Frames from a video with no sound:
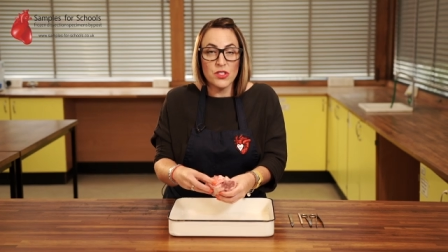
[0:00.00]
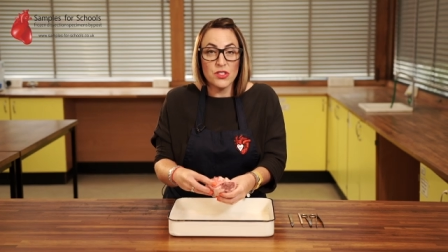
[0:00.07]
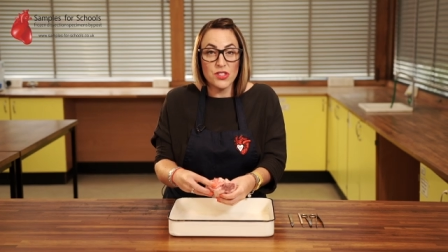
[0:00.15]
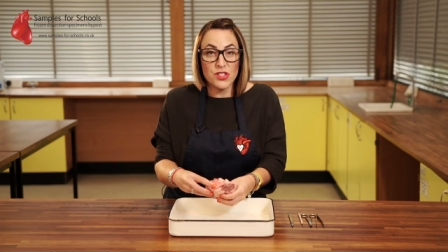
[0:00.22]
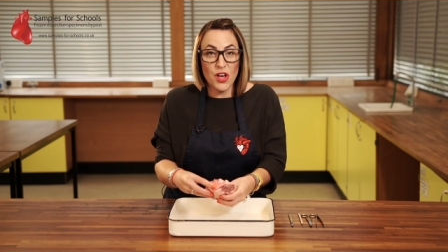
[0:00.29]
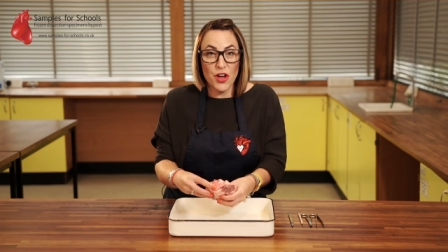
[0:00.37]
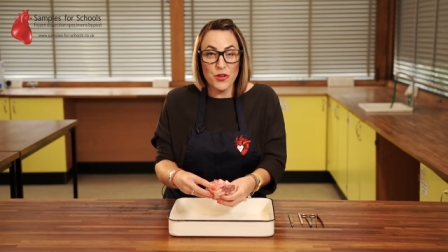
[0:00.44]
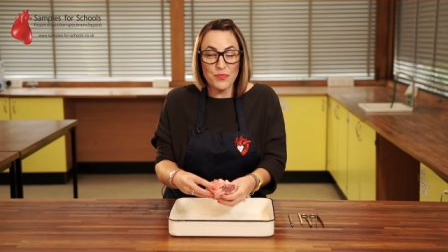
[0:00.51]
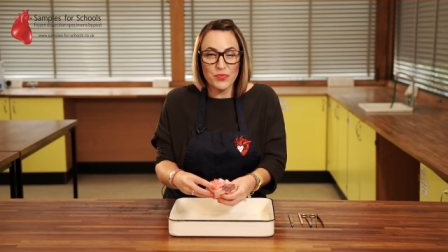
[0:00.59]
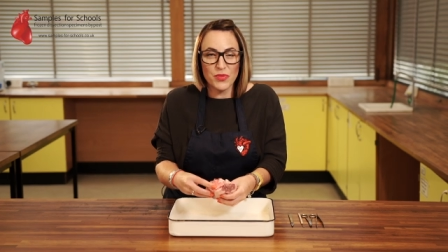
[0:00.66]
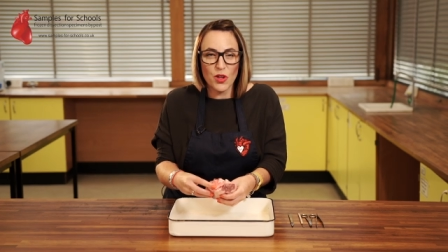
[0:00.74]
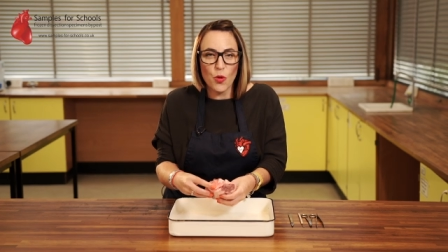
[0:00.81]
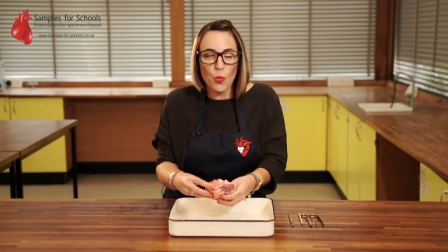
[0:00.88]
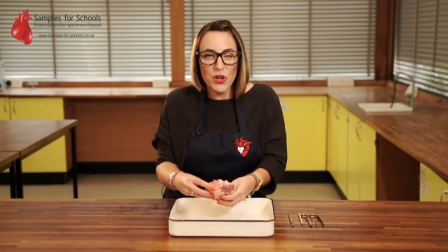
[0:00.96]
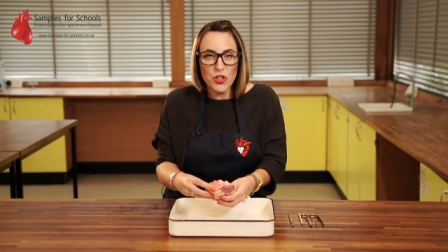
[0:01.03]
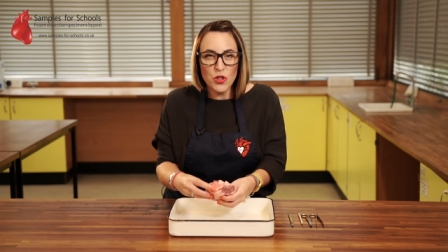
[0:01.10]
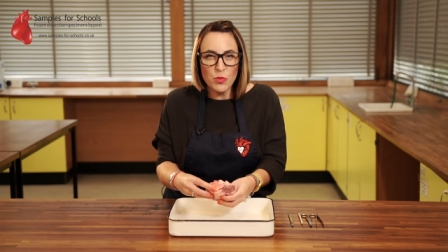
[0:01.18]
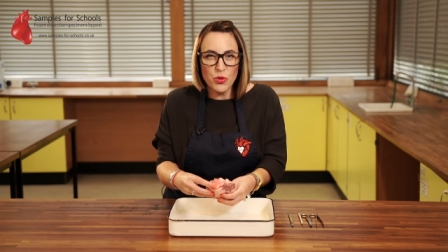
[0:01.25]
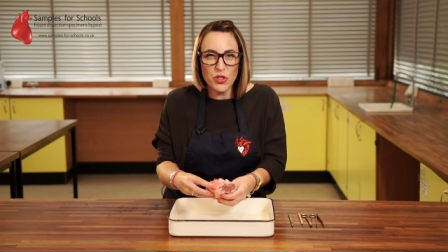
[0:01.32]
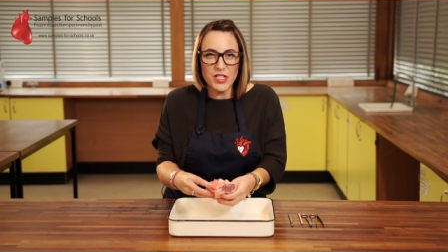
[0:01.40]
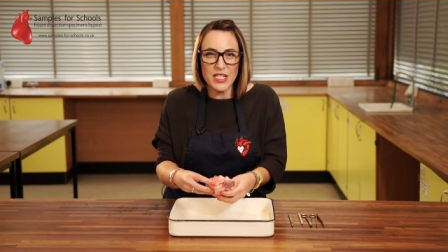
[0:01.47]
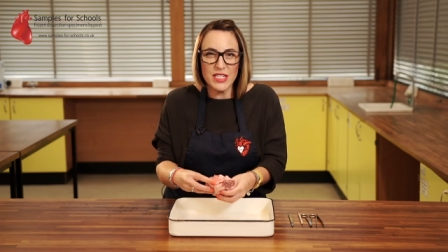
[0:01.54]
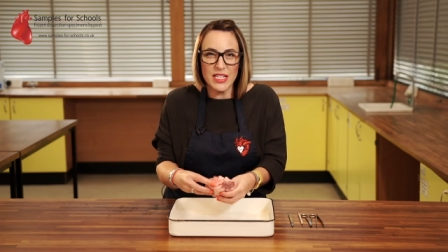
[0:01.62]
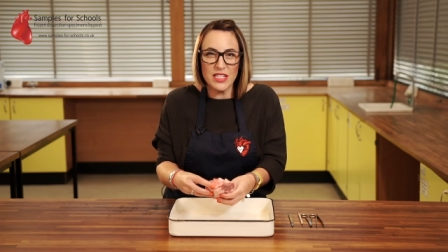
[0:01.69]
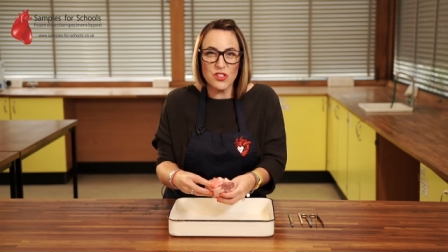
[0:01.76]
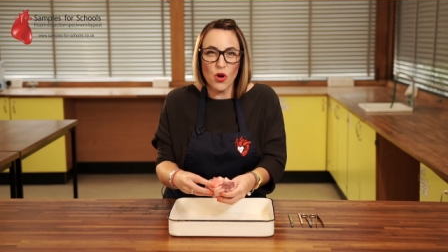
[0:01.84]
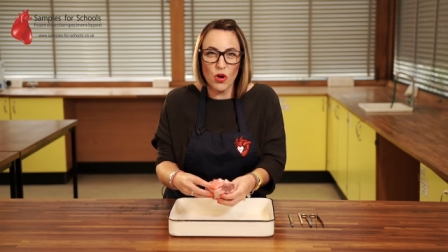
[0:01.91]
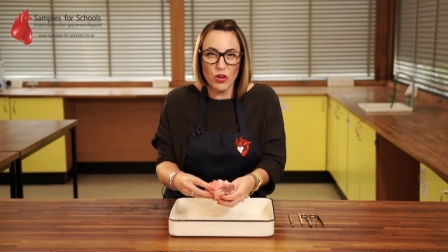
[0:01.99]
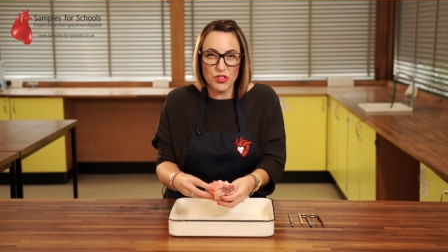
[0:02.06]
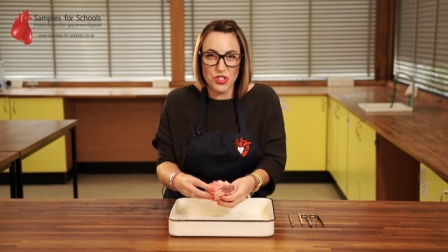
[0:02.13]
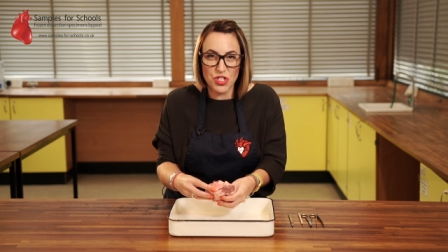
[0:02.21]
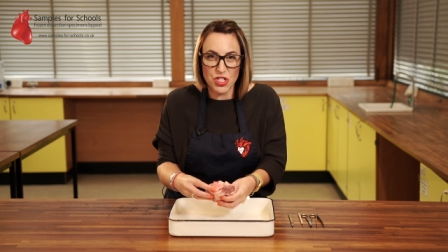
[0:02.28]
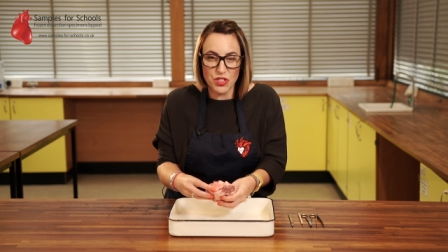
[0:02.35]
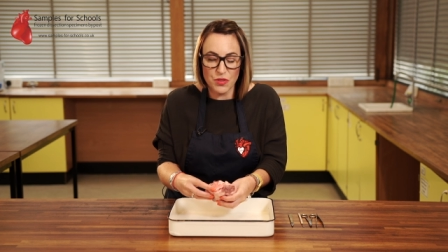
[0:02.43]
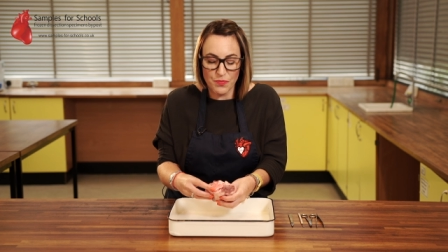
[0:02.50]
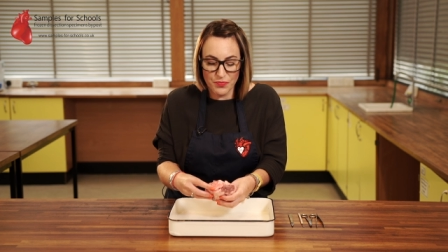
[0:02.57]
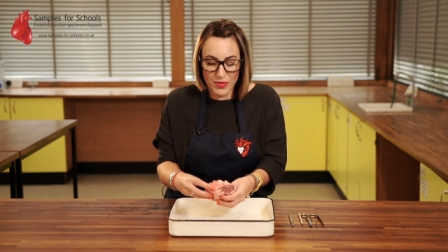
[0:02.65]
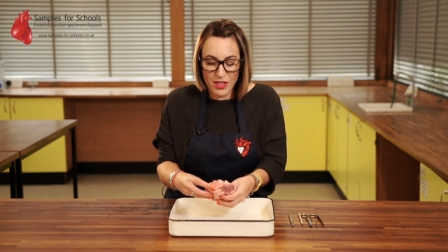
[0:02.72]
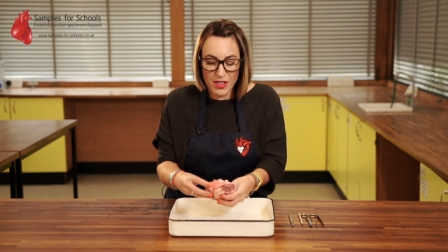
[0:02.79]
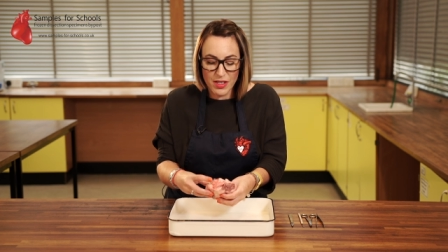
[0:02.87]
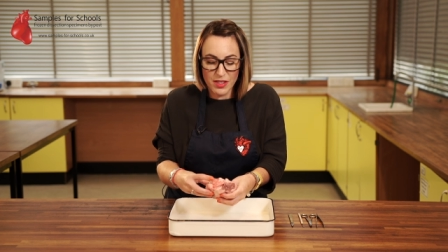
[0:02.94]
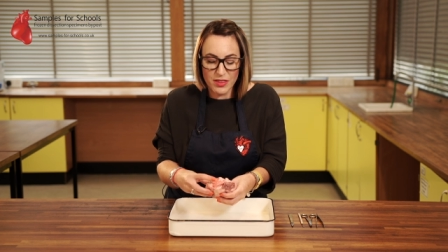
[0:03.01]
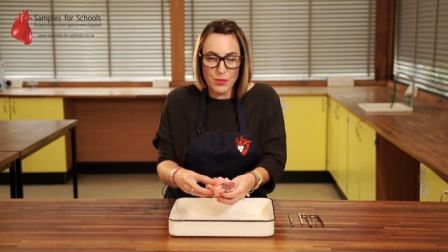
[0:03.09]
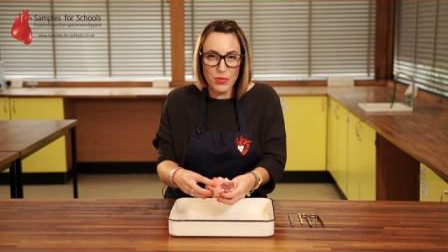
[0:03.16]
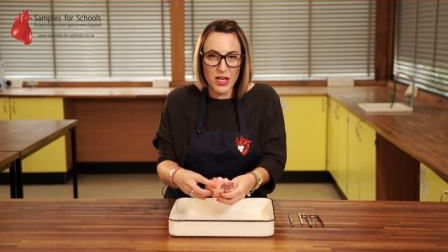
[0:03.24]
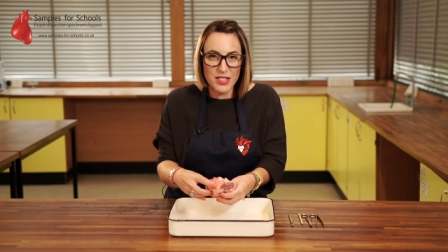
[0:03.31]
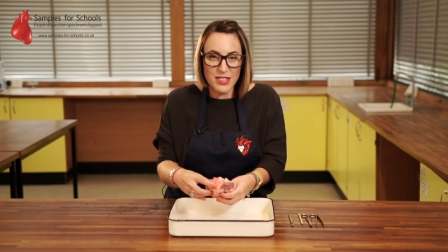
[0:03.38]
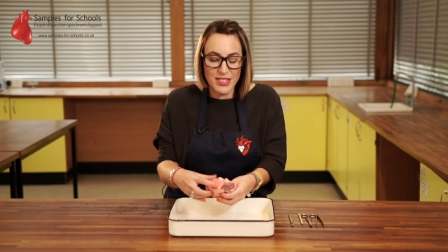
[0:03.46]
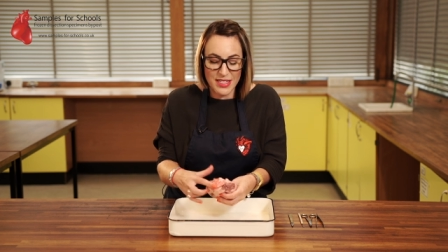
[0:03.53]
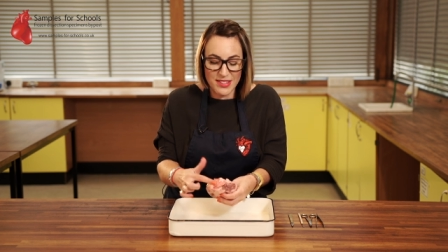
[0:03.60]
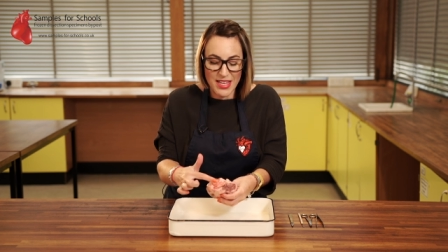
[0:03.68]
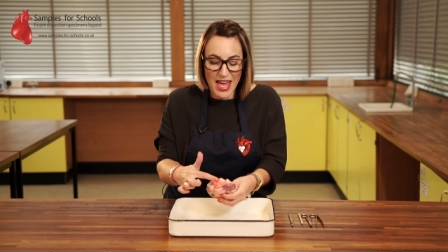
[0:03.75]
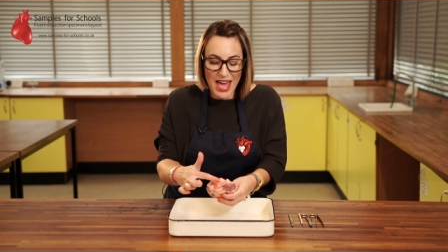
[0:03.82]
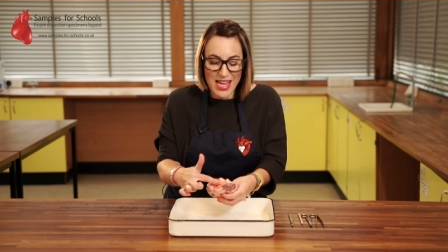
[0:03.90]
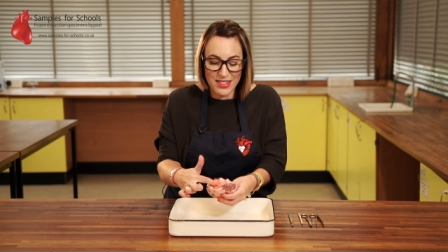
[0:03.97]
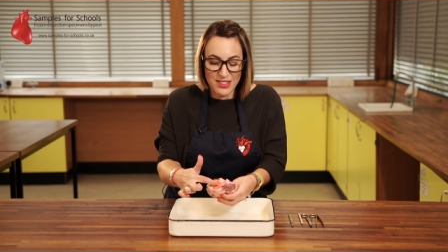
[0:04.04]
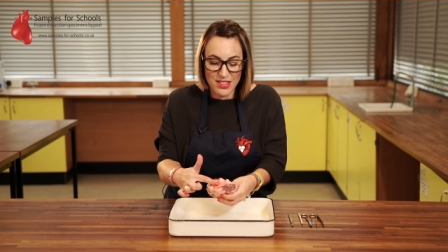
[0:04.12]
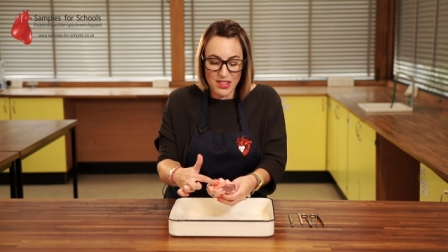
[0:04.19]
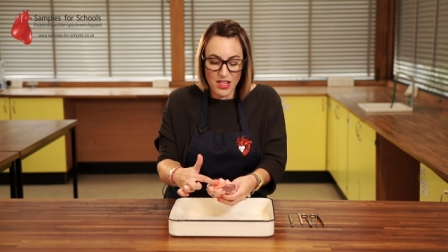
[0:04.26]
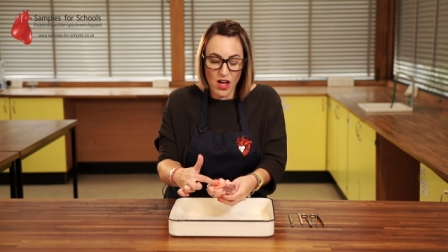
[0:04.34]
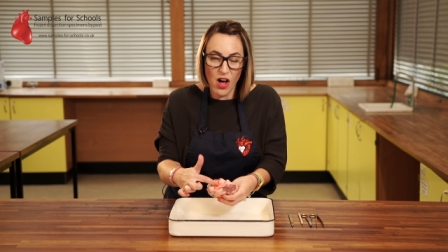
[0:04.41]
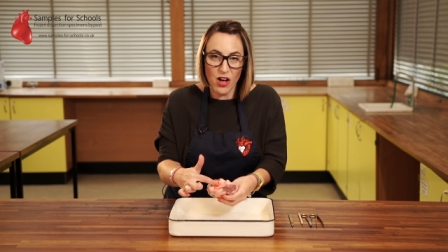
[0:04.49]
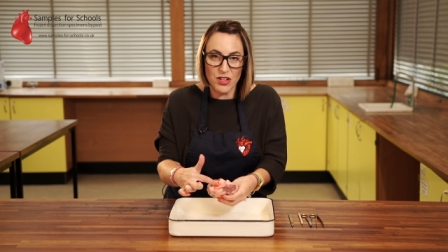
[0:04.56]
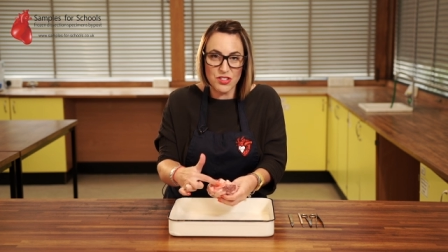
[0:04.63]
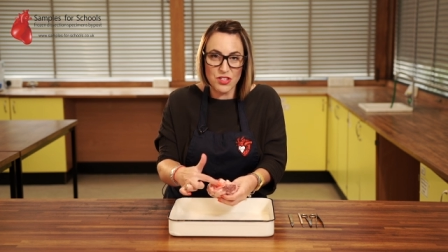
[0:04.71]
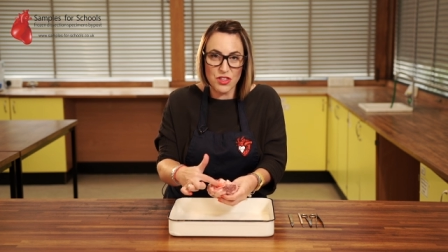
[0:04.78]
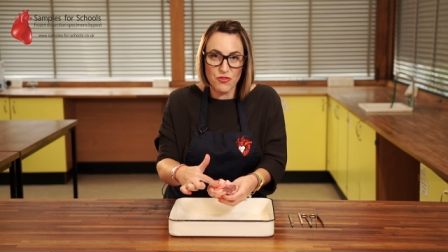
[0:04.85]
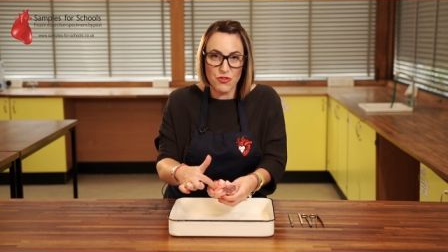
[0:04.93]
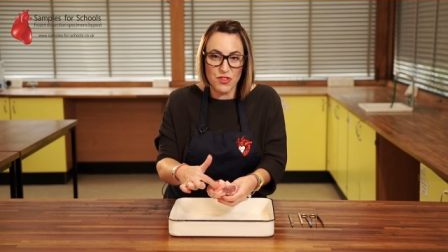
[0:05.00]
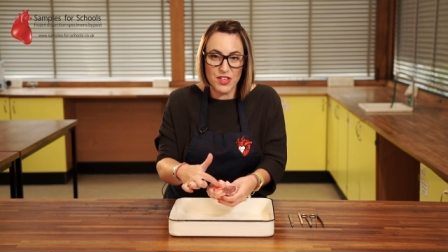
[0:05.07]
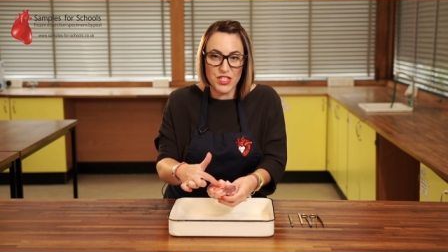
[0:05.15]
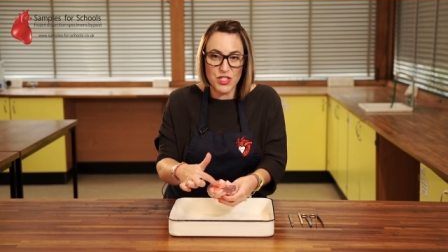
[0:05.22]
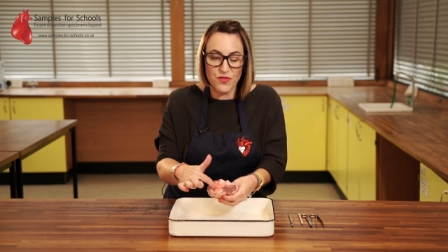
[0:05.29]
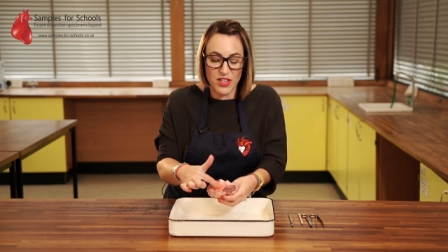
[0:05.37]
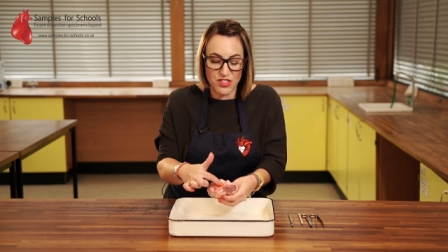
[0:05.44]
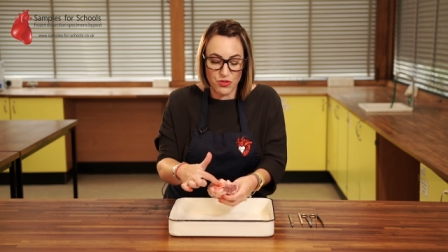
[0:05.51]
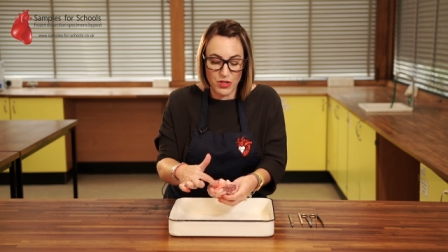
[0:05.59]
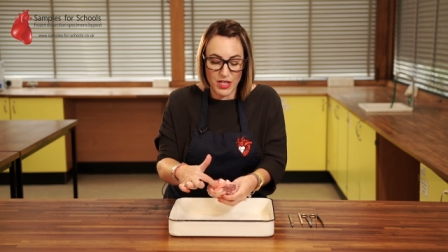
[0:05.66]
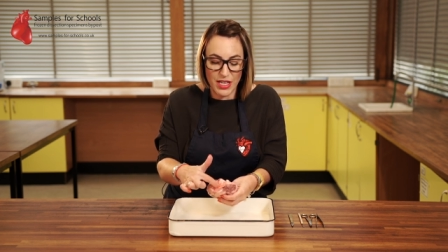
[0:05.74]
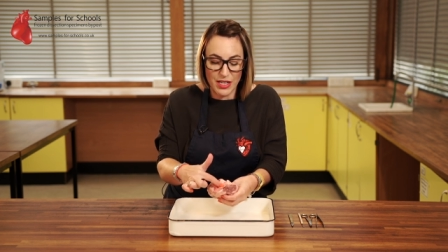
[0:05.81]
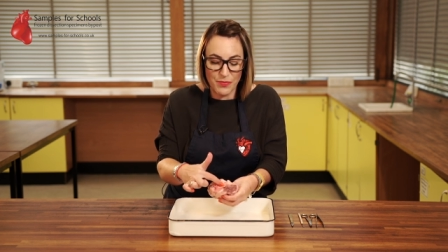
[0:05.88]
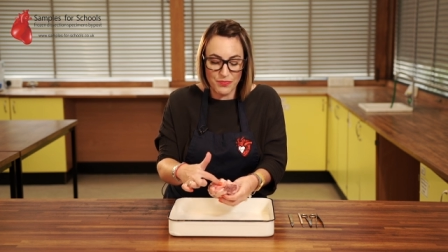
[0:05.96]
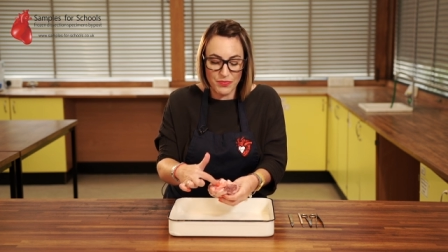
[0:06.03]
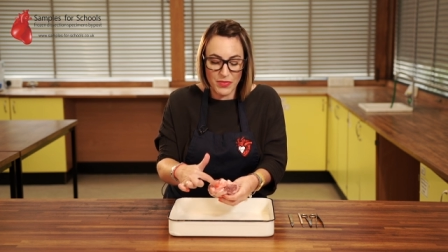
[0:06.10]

So, when your body needs oxygen, the blood needs to enter the heart through this vessel here.